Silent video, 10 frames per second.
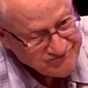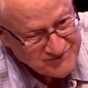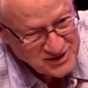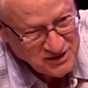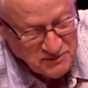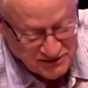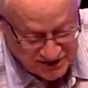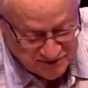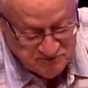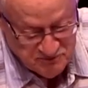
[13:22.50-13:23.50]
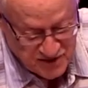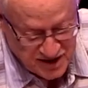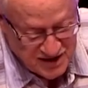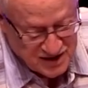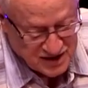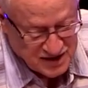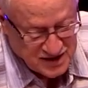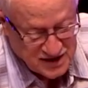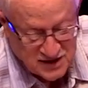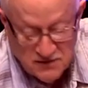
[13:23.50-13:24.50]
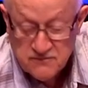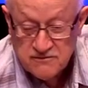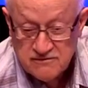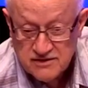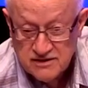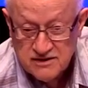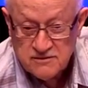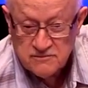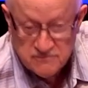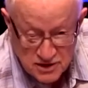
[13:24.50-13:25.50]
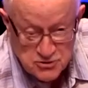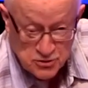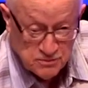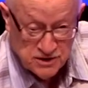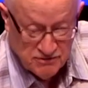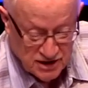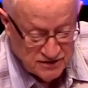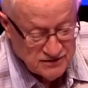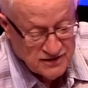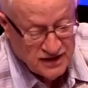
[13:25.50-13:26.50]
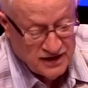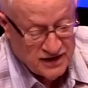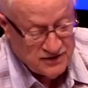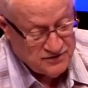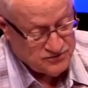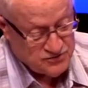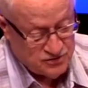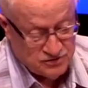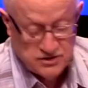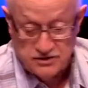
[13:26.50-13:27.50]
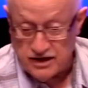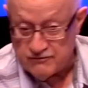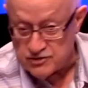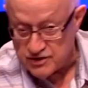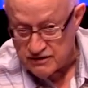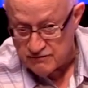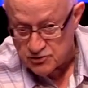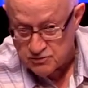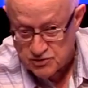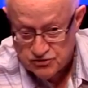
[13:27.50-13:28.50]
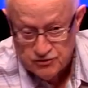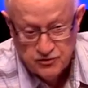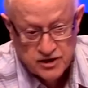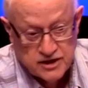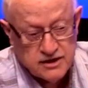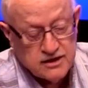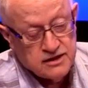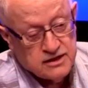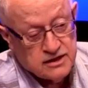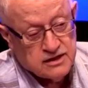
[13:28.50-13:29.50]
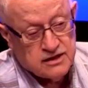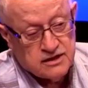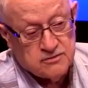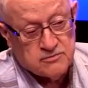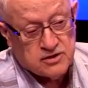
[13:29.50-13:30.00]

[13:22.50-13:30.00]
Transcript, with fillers: sorry about that. Uh, it should be, right? And certainly they have a, they have a specific um,